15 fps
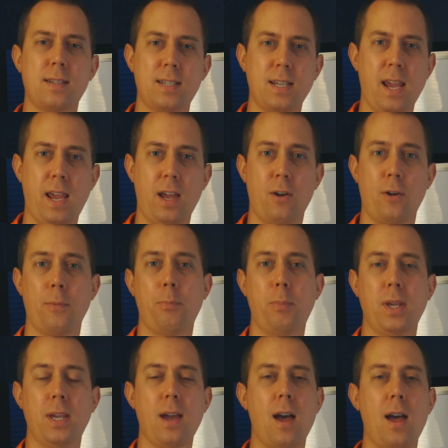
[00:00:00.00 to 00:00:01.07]
scale,
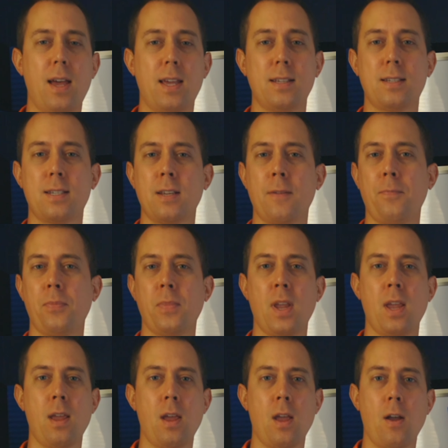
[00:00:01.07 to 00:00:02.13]
because
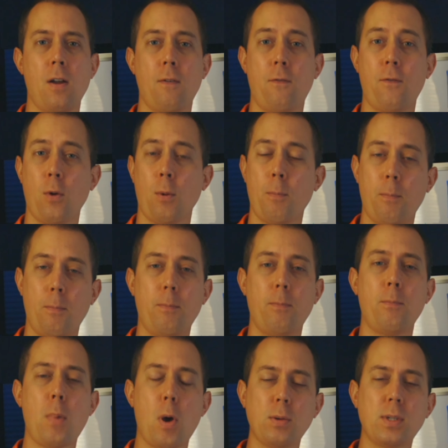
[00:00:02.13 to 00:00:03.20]
for
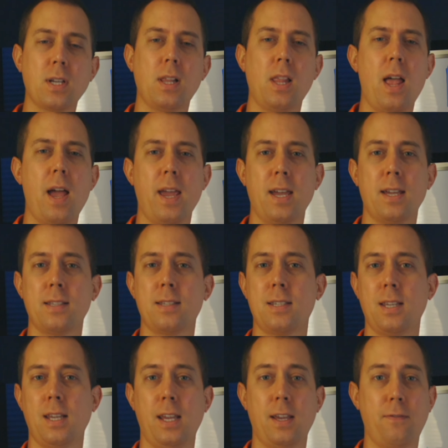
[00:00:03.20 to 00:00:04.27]
most
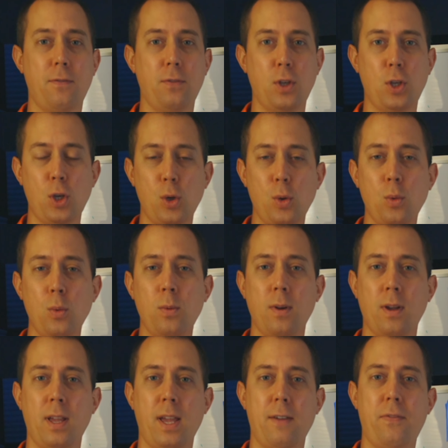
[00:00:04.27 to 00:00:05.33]
clients, if
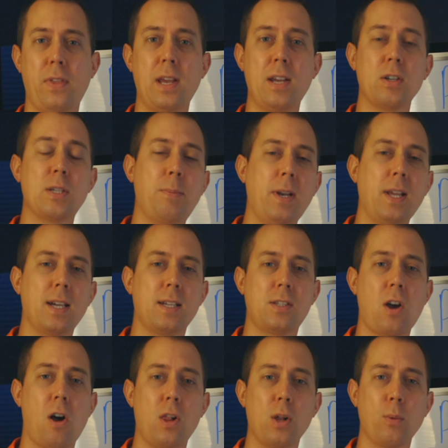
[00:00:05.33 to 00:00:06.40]
they are spending
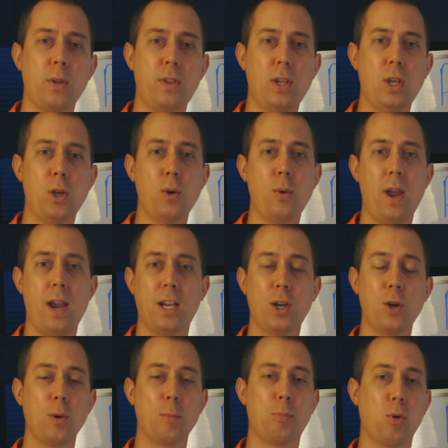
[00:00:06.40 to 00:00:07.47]
$1 with you and
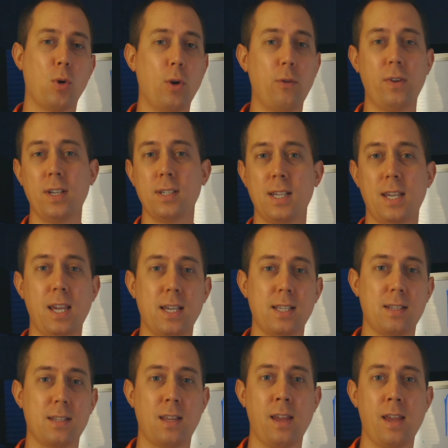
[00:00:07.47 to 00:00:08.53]
you're approving to
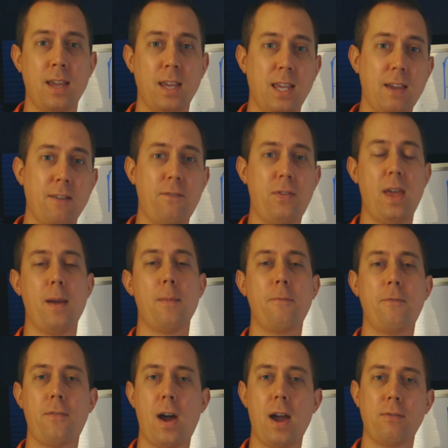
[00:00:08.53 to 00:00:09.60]
give them
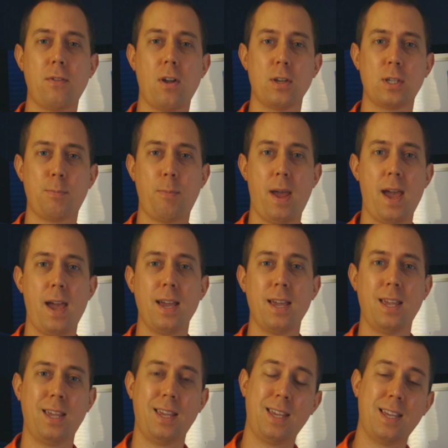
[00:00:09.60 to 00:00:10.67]
$5 back
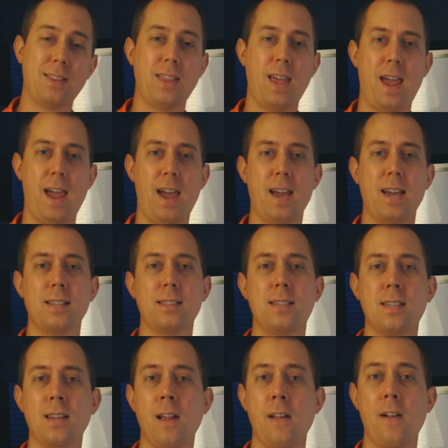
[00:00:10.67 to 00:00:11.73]
in the ads,